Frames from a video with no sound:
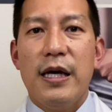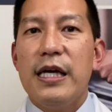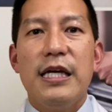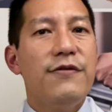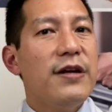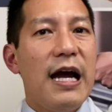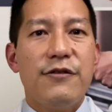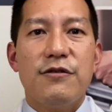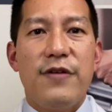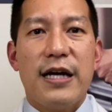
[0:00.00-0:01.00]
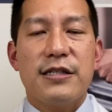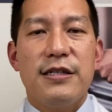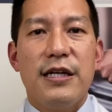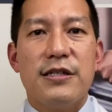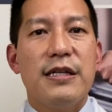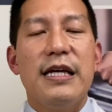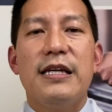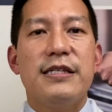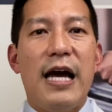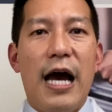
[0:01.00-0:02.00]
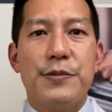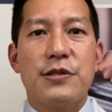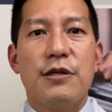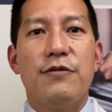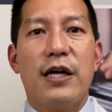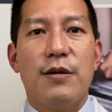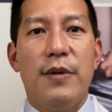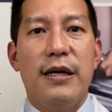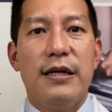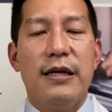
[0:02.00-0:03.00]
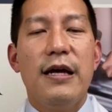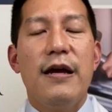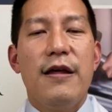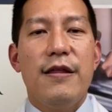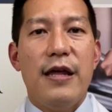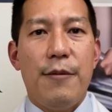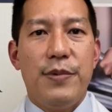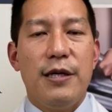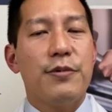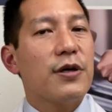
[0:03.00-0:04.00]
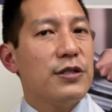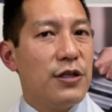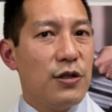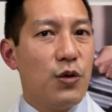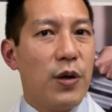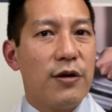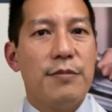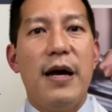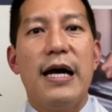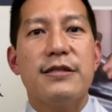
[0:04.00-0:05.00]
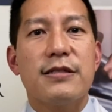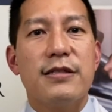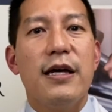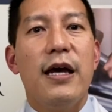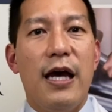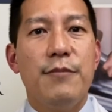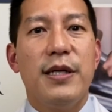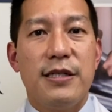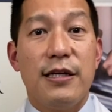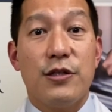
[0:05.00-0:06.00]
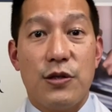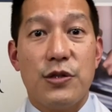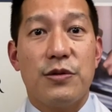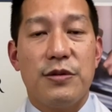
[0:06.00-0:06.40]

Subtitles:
Even after vaccination, it is absolutely recommended that people continue wearing masks and maintaining social